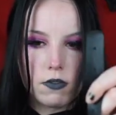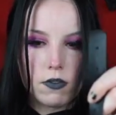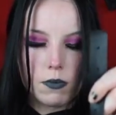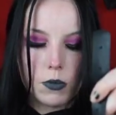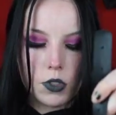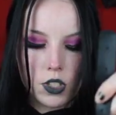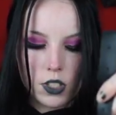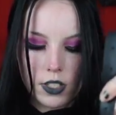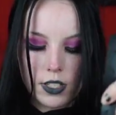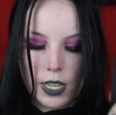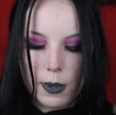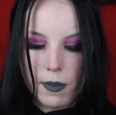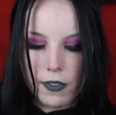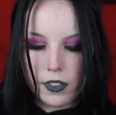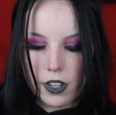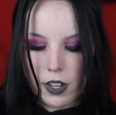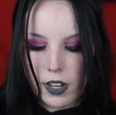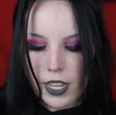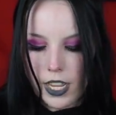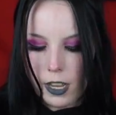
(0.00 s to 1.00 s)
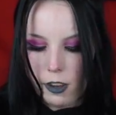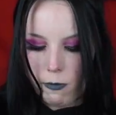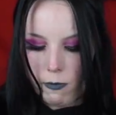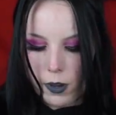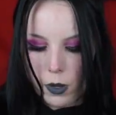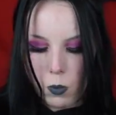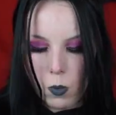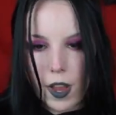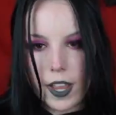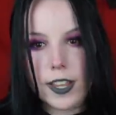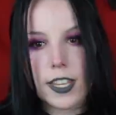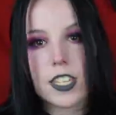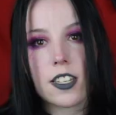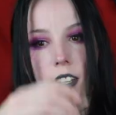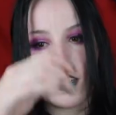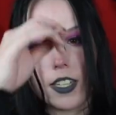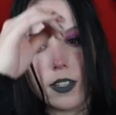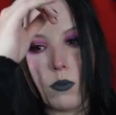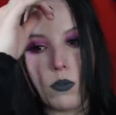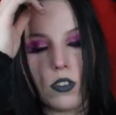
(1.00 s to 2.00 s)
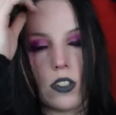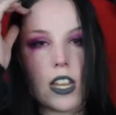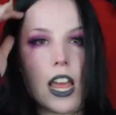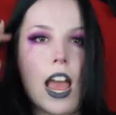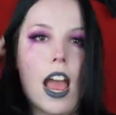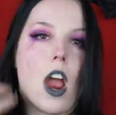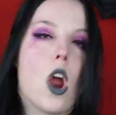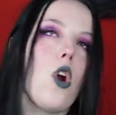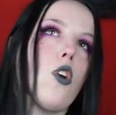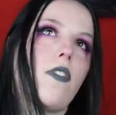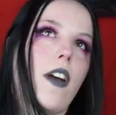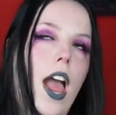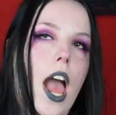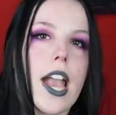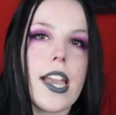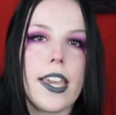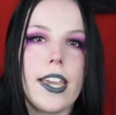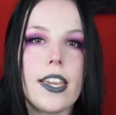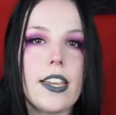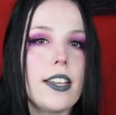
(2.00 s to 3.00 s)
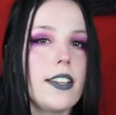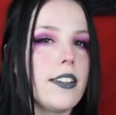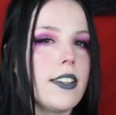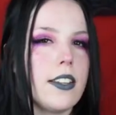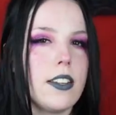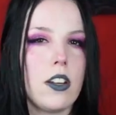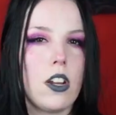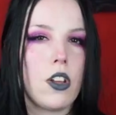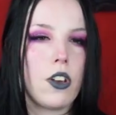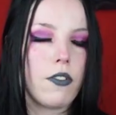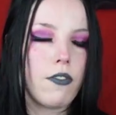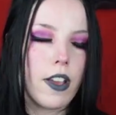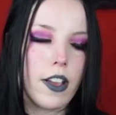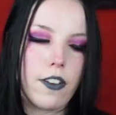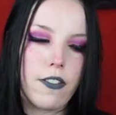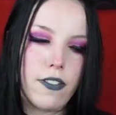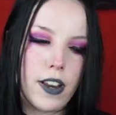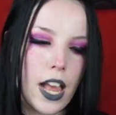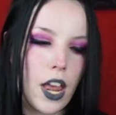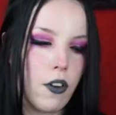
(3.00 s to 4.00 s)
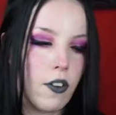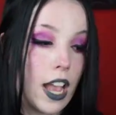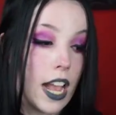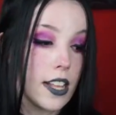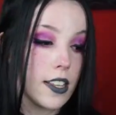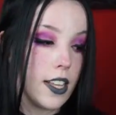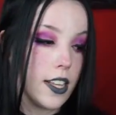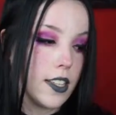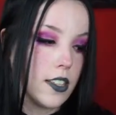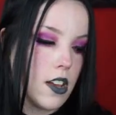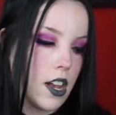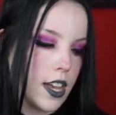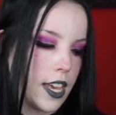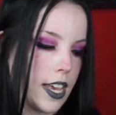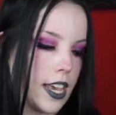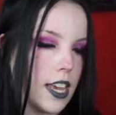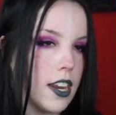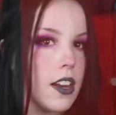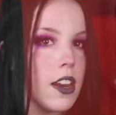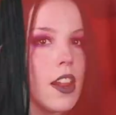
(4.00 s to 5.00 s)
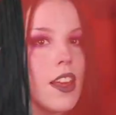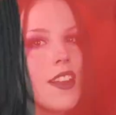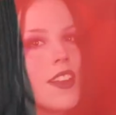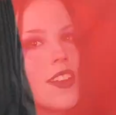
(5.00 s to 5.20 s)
Just the same I've done here with my waist because it was just overhanging. It didn't look very flattering. I had to like tuck it in.